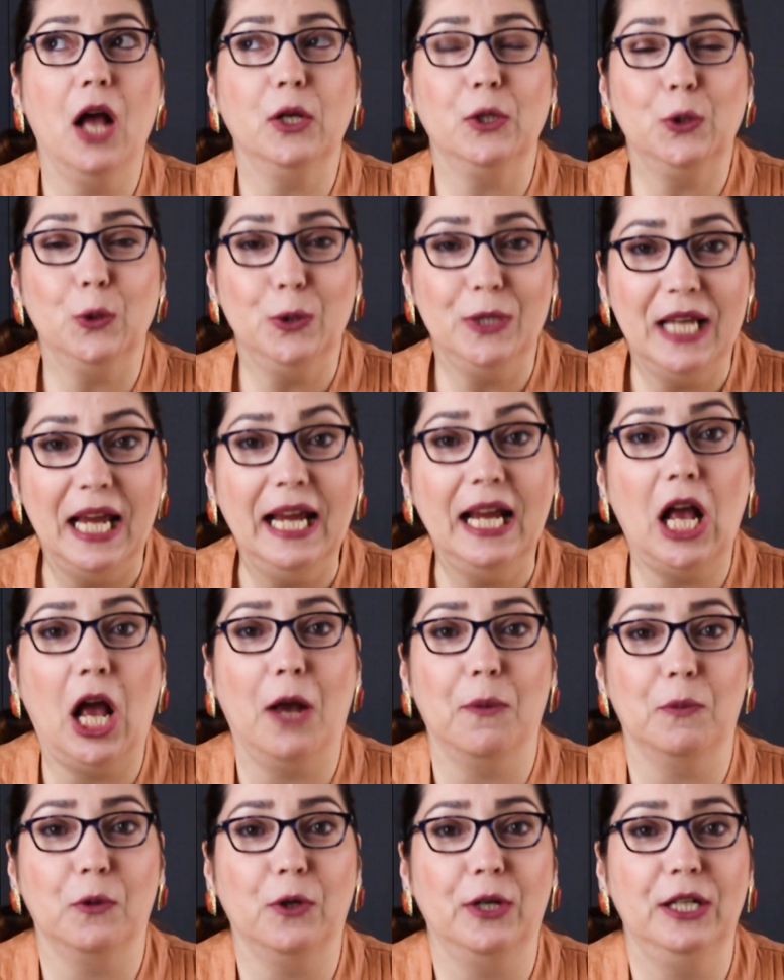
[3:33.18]
Today
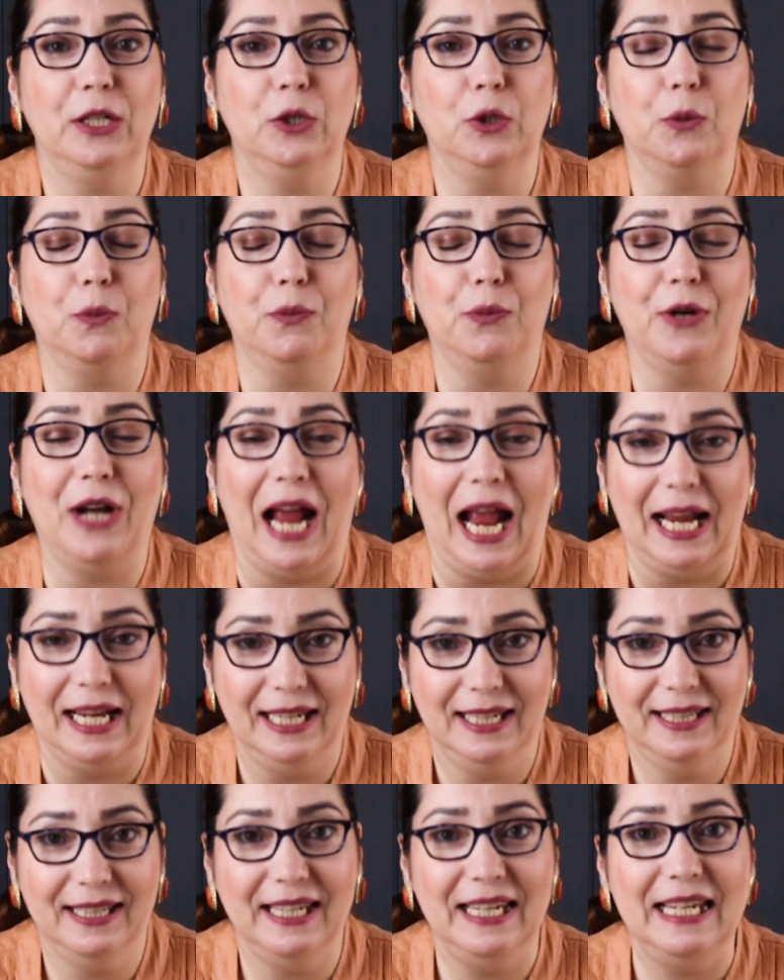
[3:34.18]
I'm going to
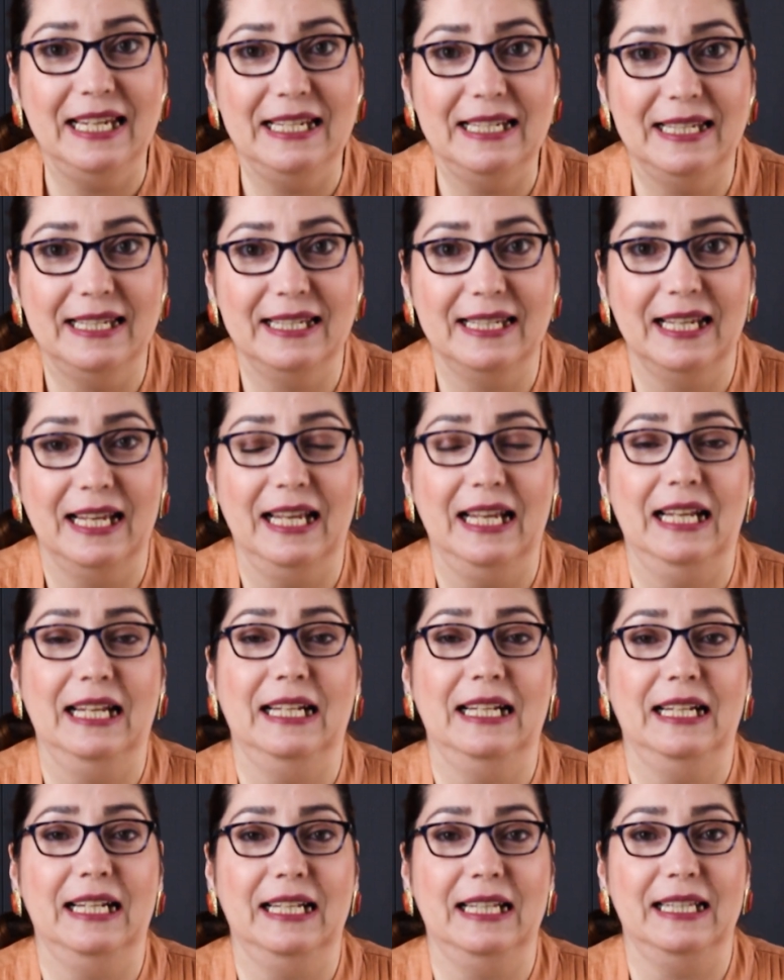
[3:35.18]
practice
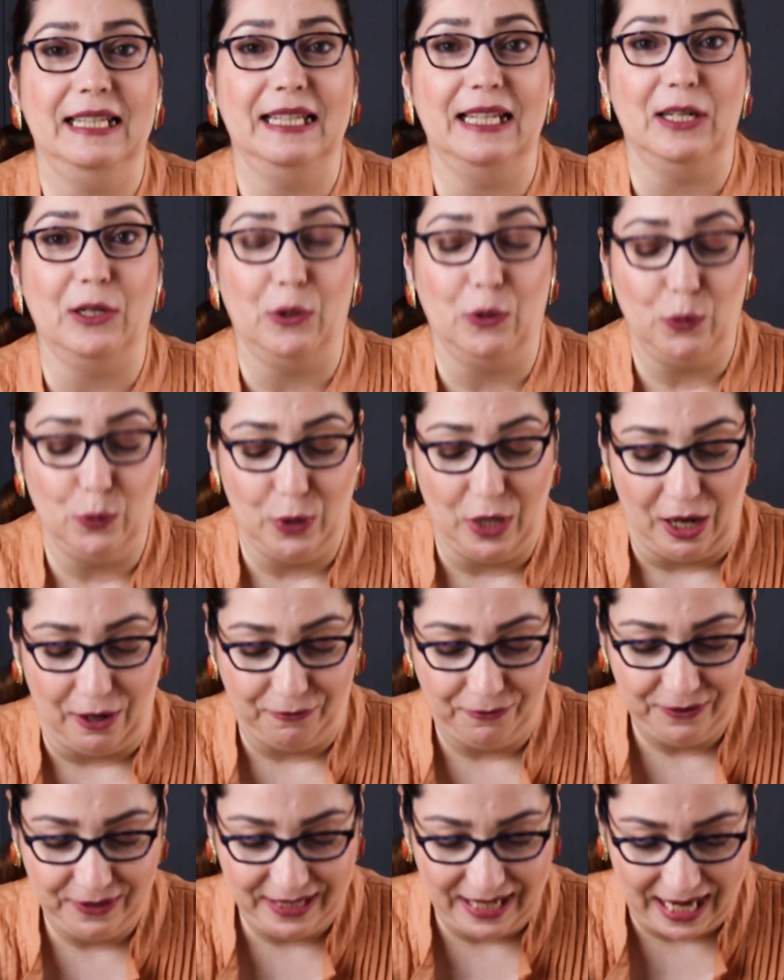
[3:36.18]
the rule
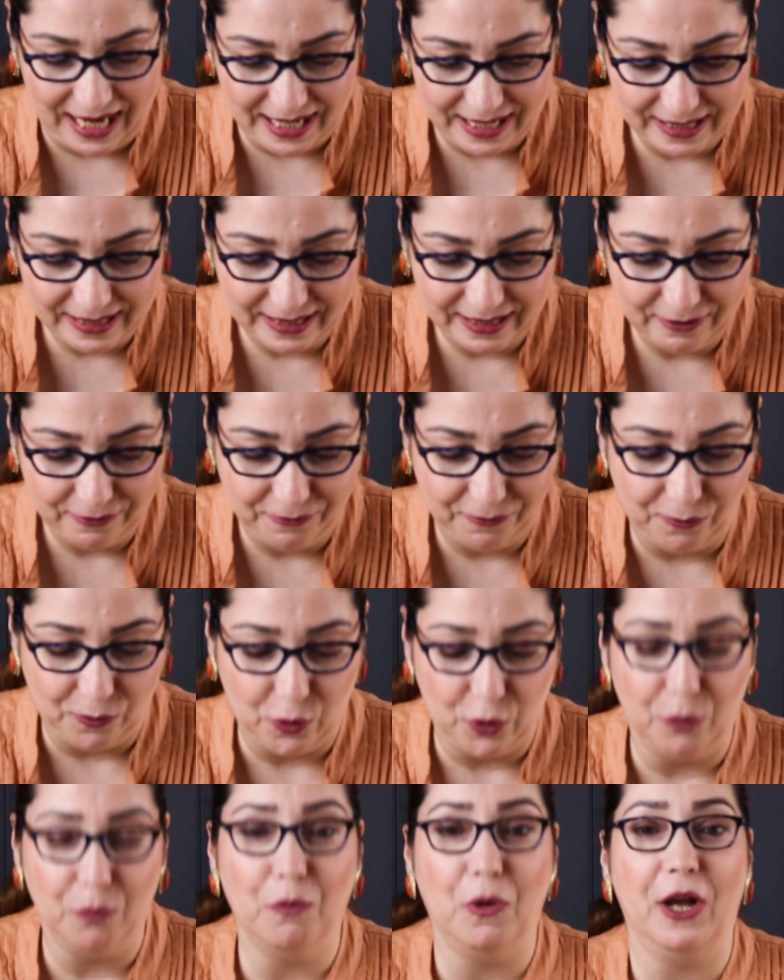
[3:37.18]
of thirds
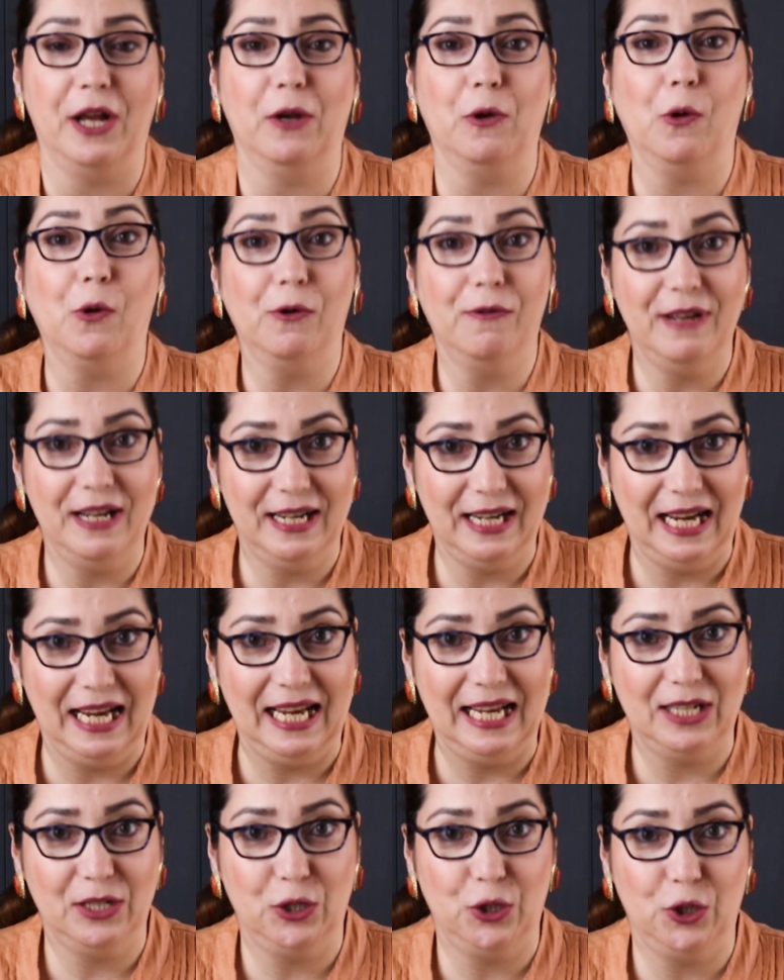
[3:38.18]
for my
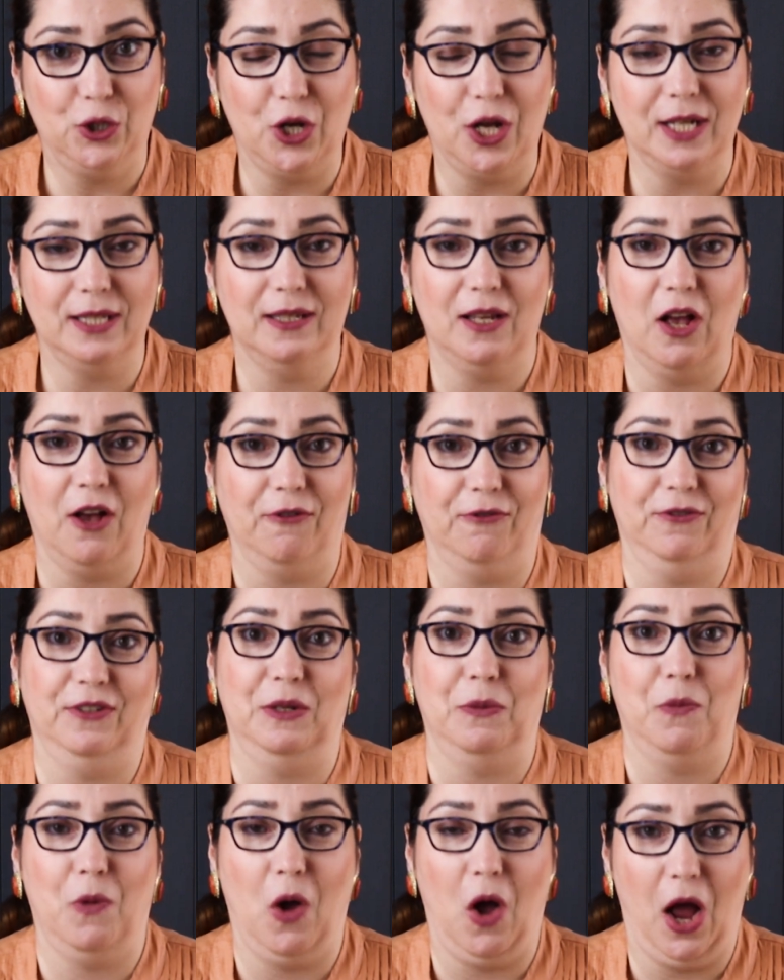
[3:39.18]
overhead shot of
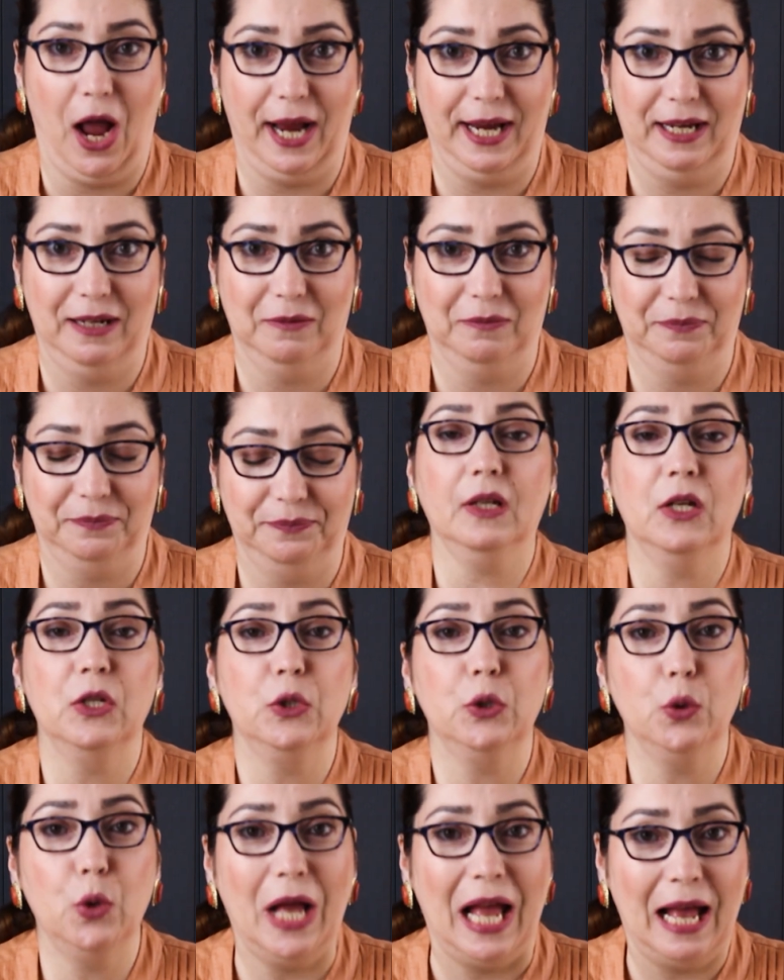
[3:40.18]
the pie.
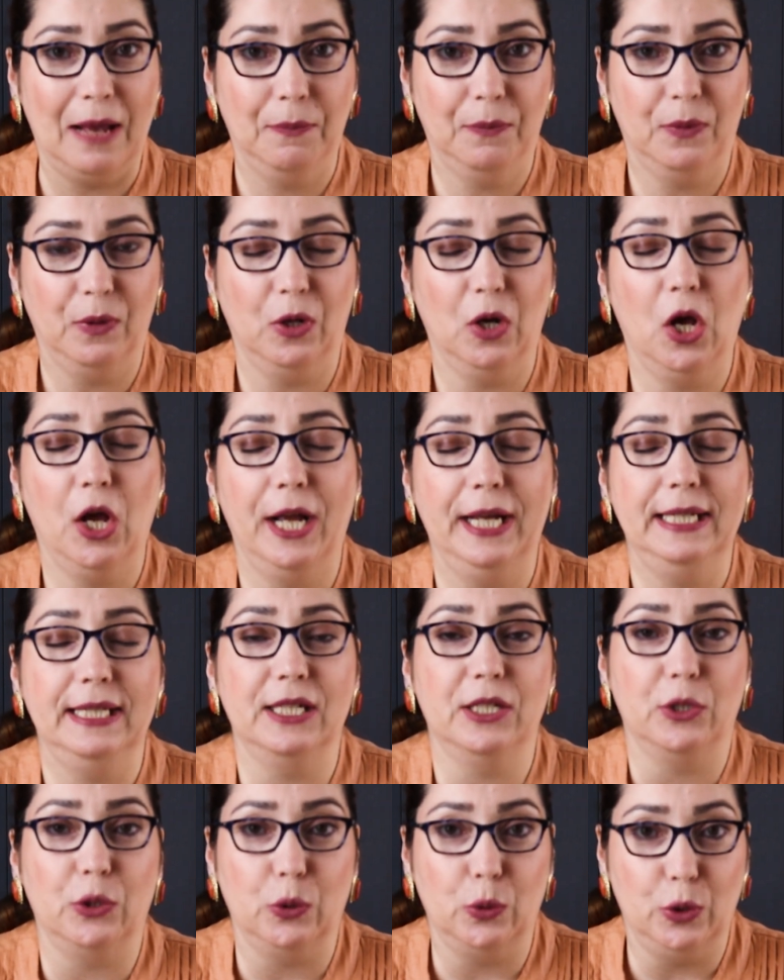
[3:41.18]
To apply
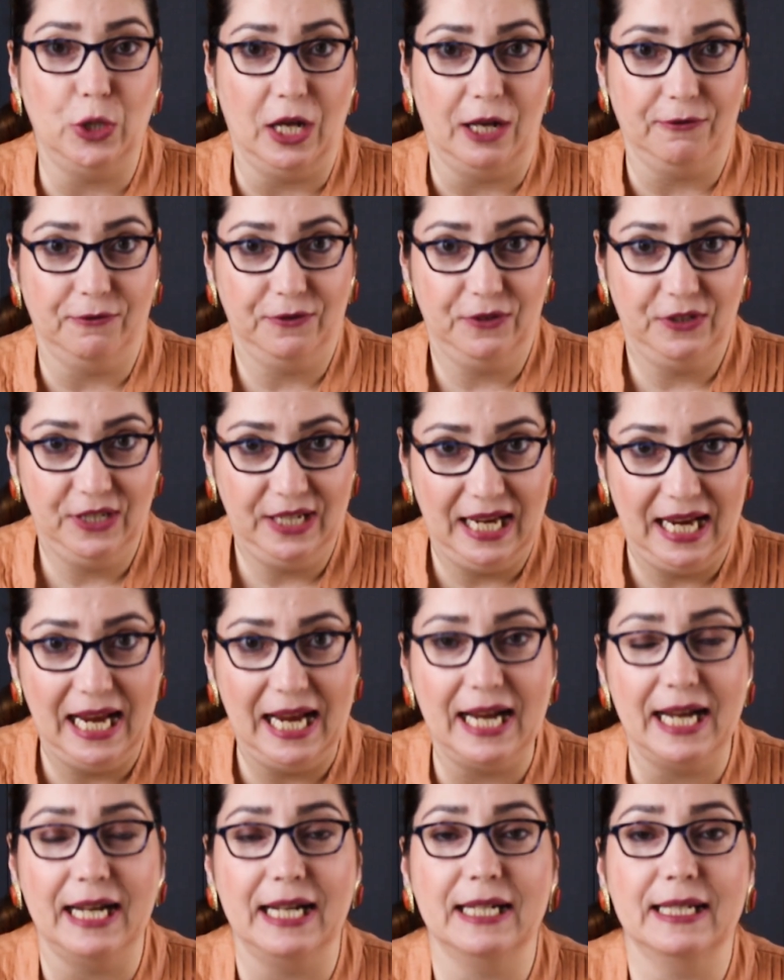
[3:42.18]
the rule of
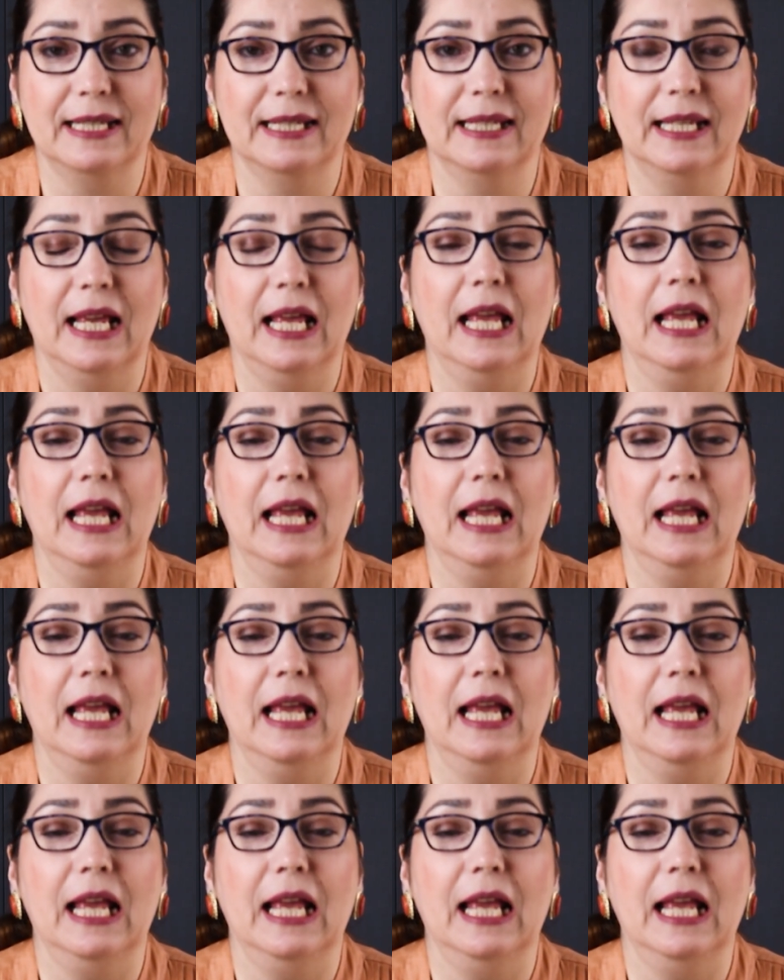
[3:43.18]
thirds,